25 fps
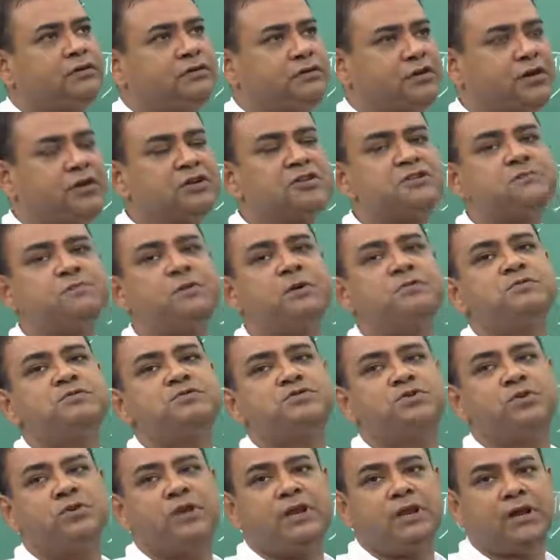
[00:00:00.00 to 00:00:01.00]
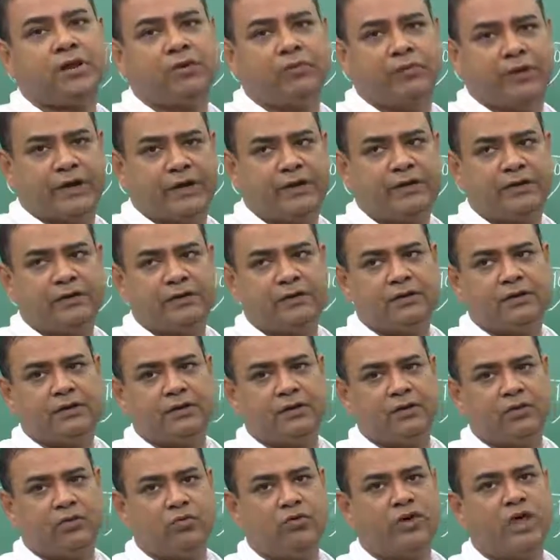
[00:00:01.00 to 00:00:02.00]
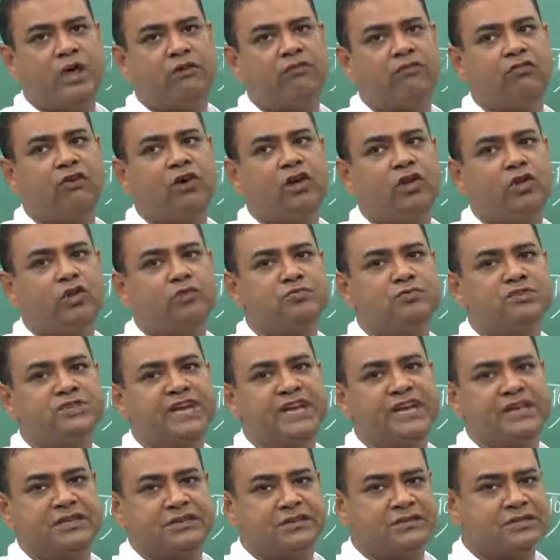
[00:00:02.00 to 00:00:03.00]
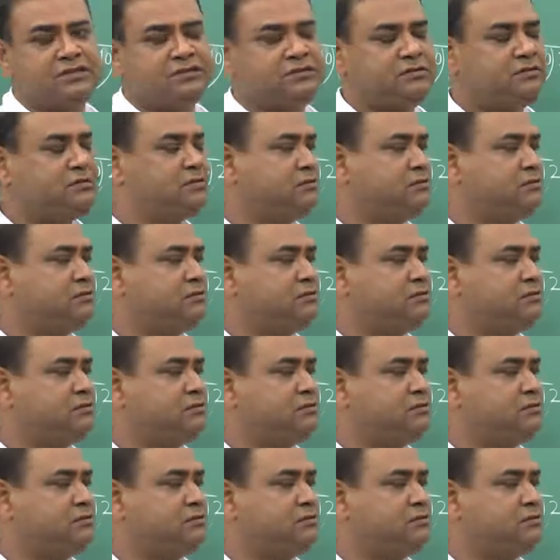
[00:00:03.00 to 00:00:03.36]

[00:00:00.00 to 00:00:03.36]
transforms to liquid, we have volume change.